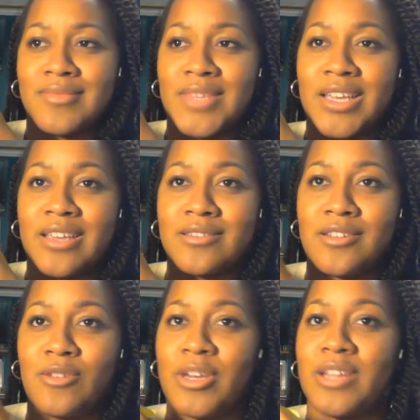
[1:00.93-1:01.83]
I guess,
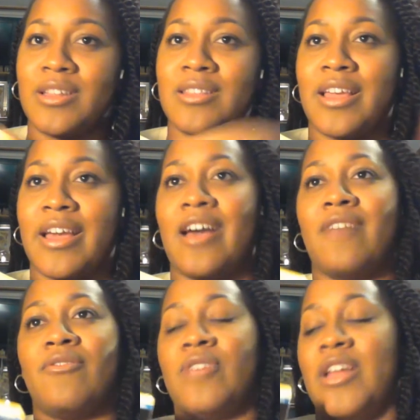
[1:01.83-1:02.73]
slogan that they have
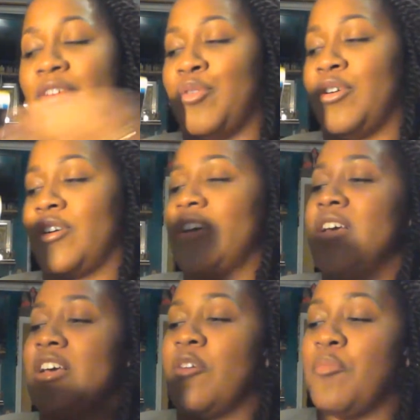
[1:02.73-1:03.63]
on every book.
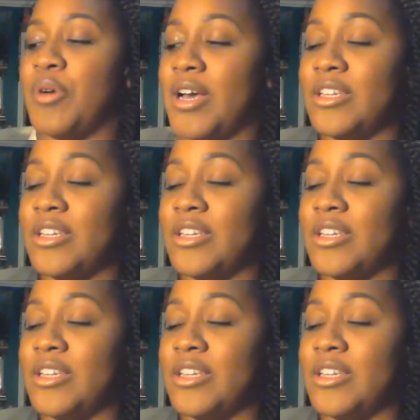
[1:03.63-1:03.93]
But